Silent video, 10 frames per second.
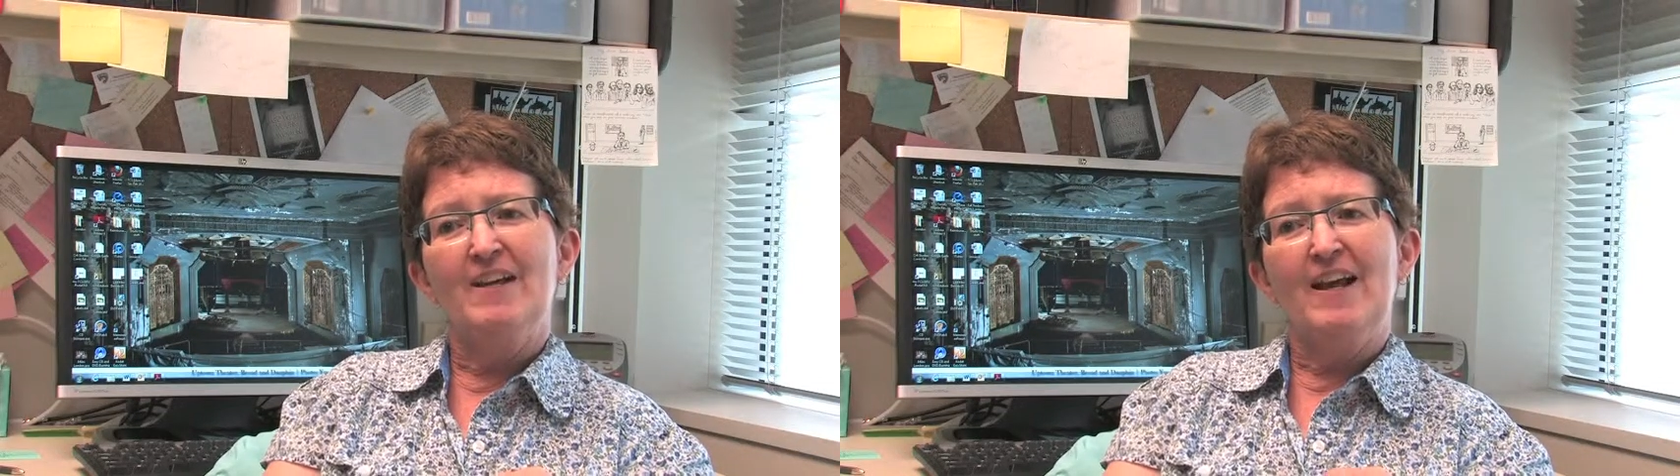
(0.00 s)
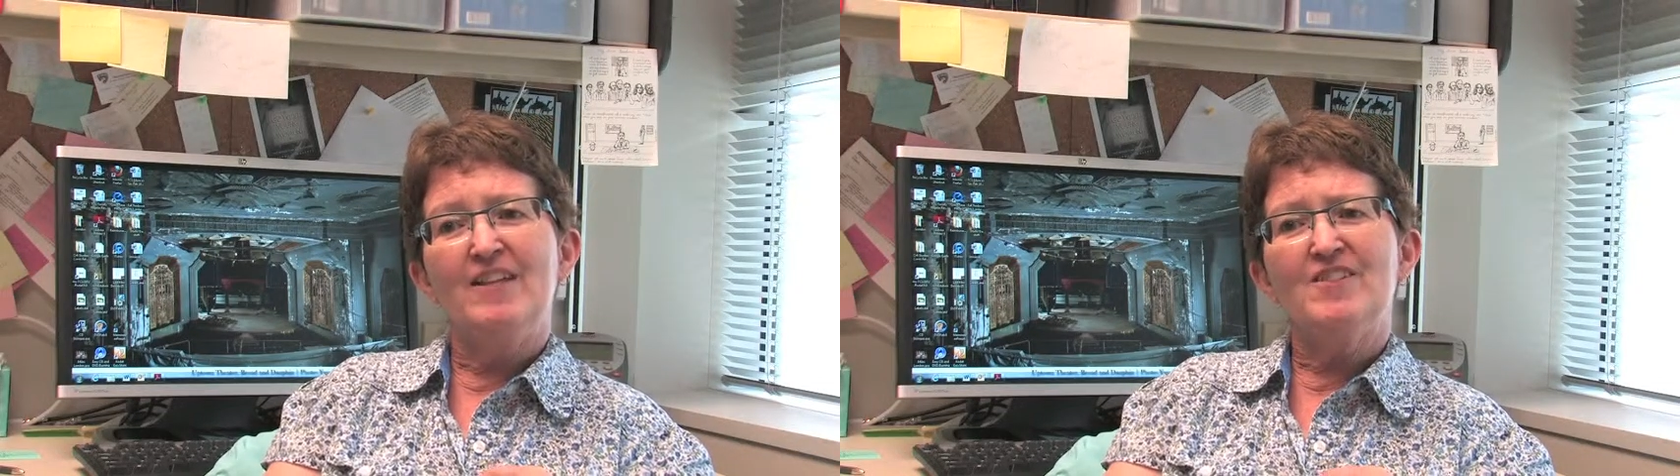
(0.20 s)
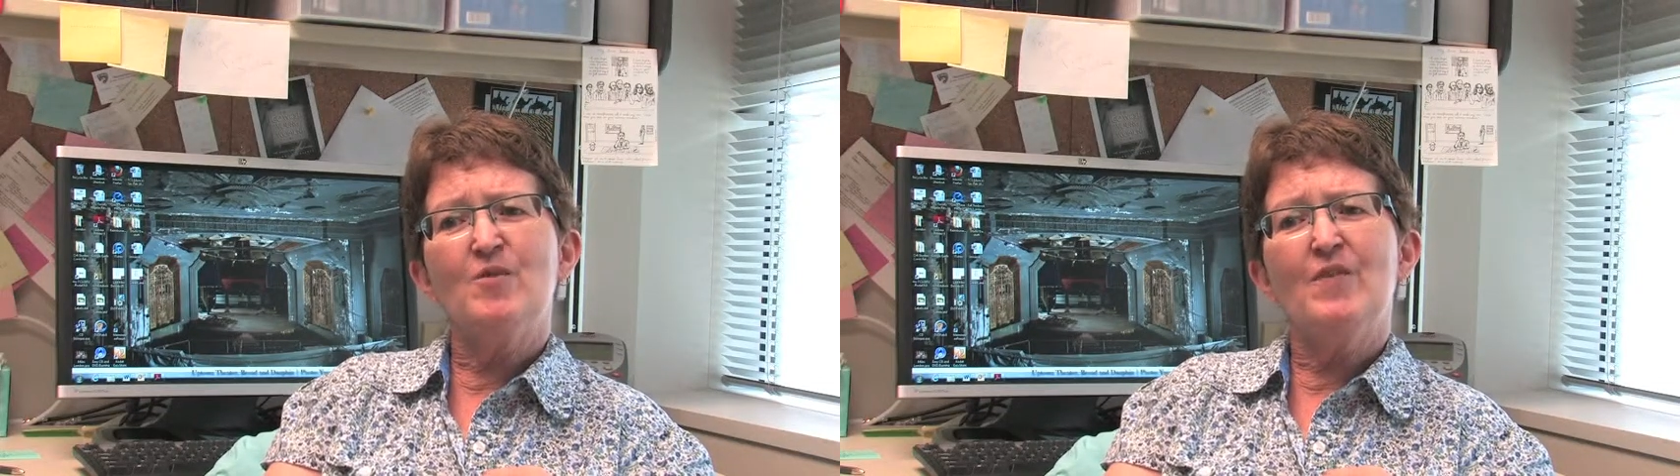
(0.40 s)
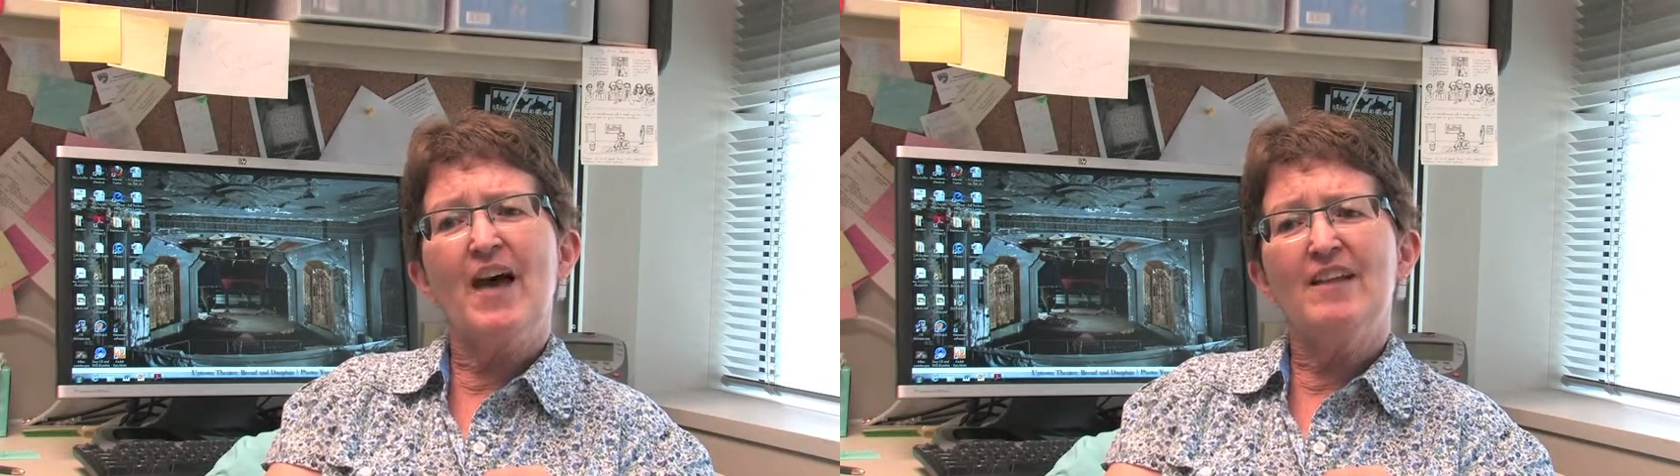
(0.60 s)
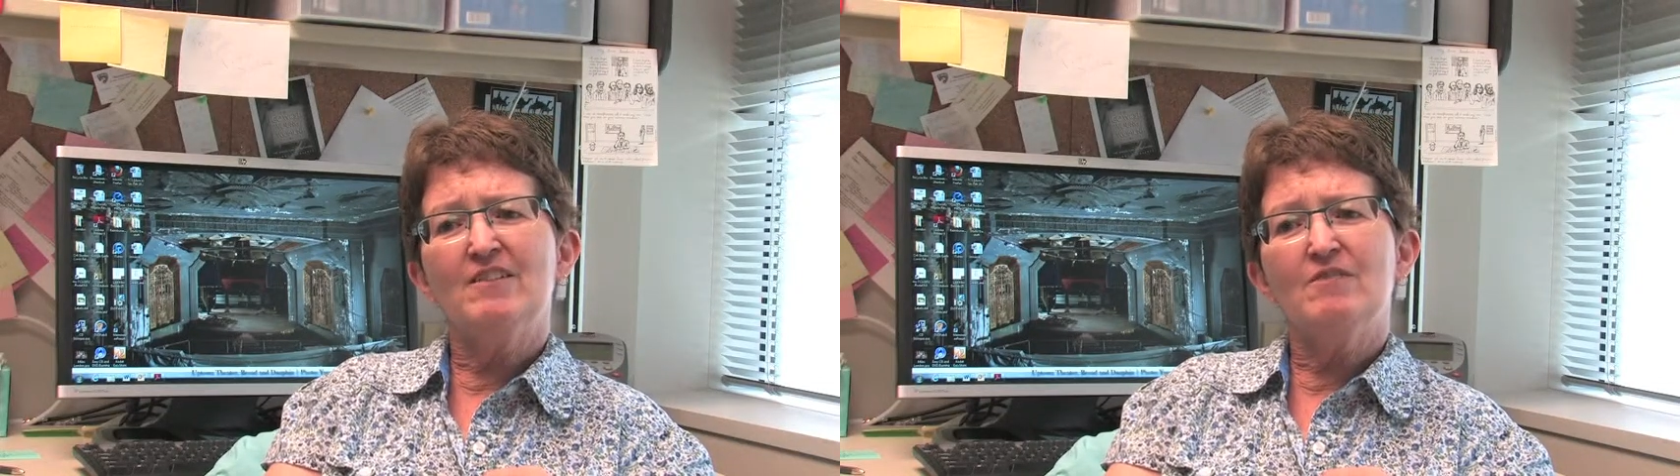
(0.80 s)
And so
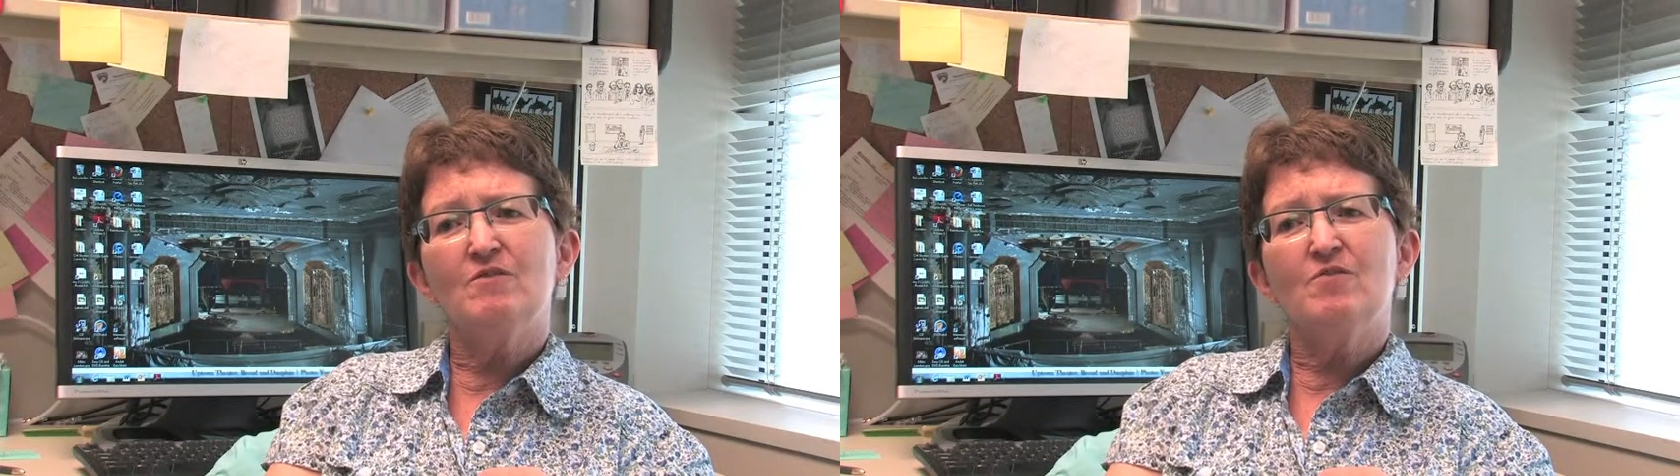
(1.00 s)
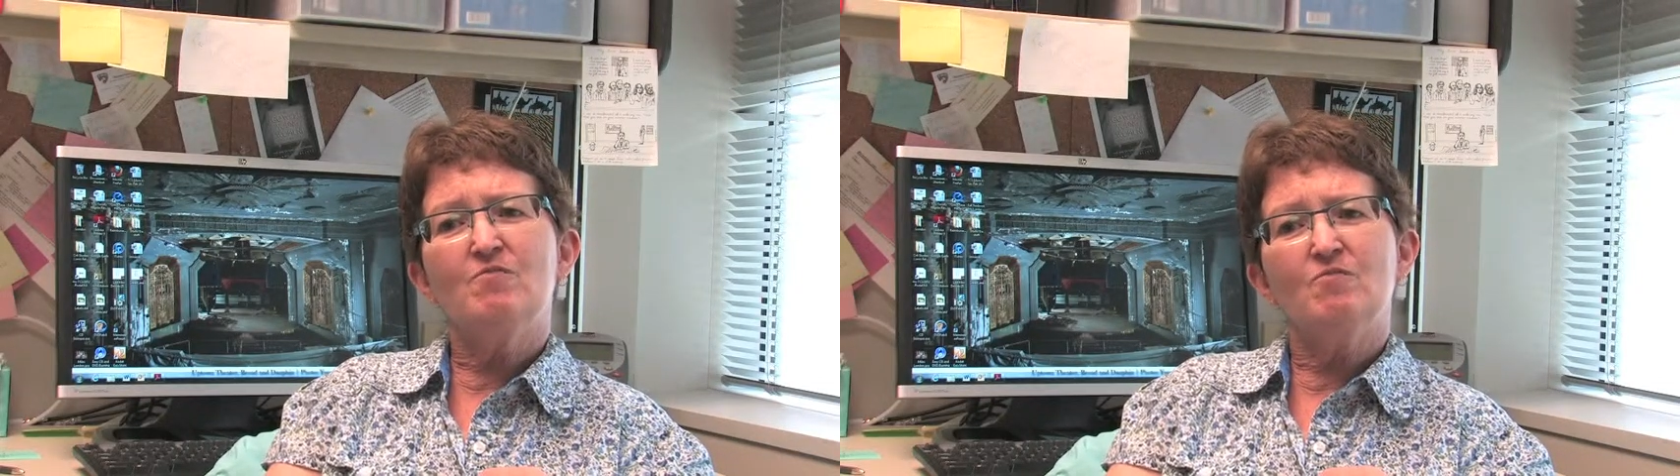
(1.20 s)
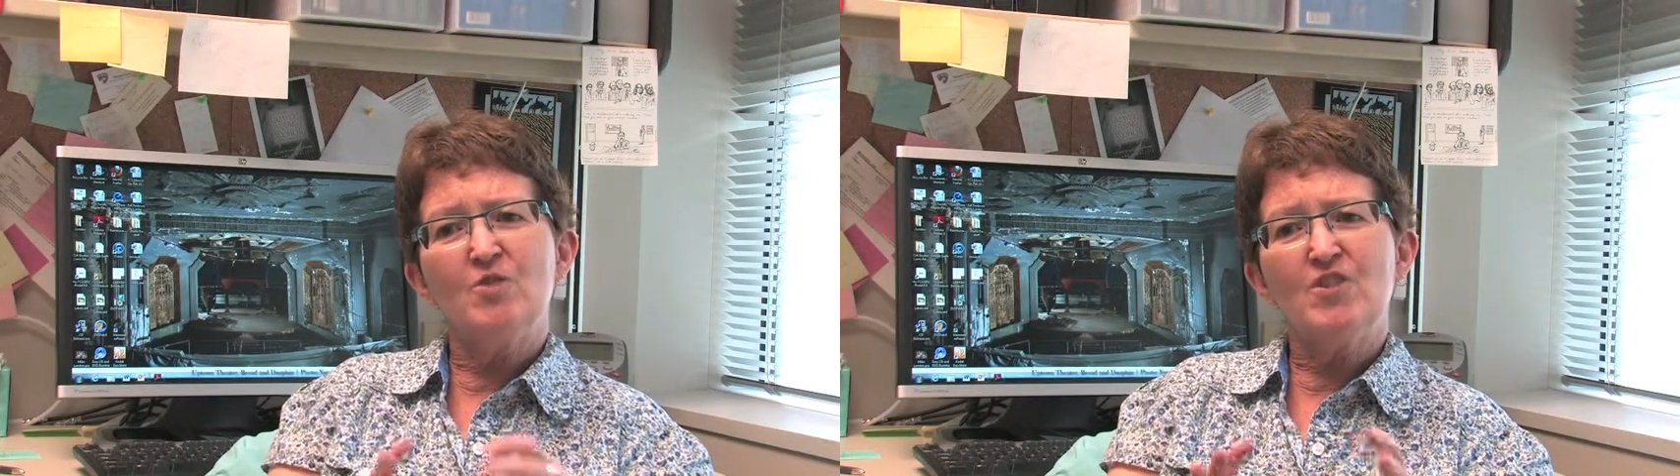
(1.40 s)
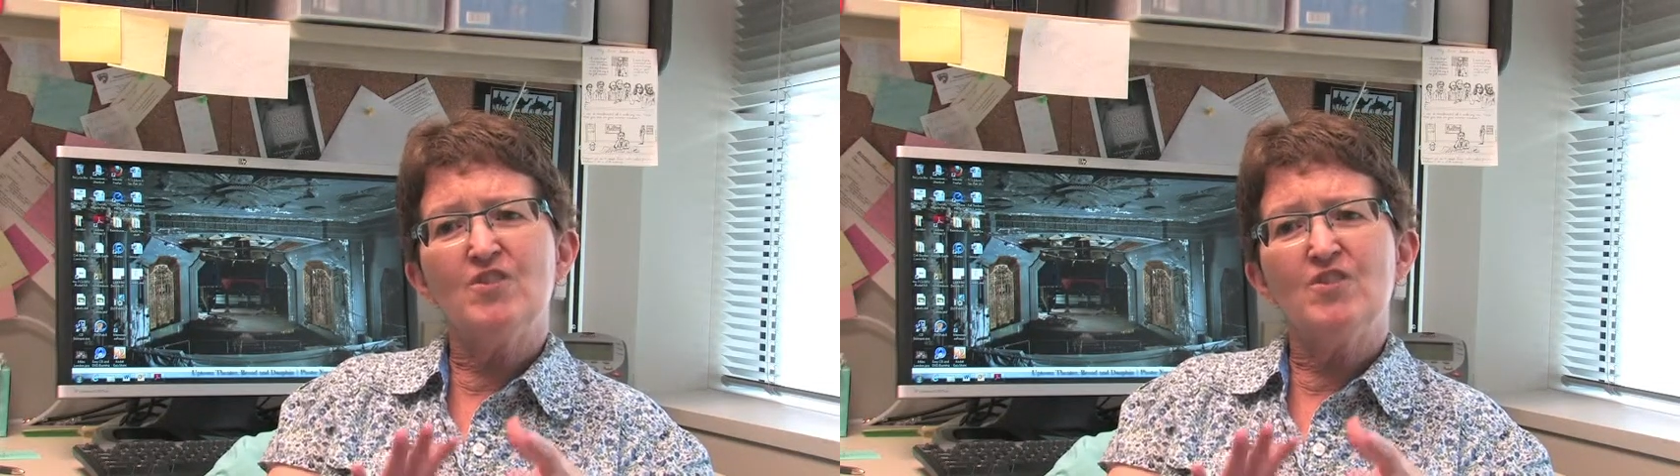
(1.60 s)
that was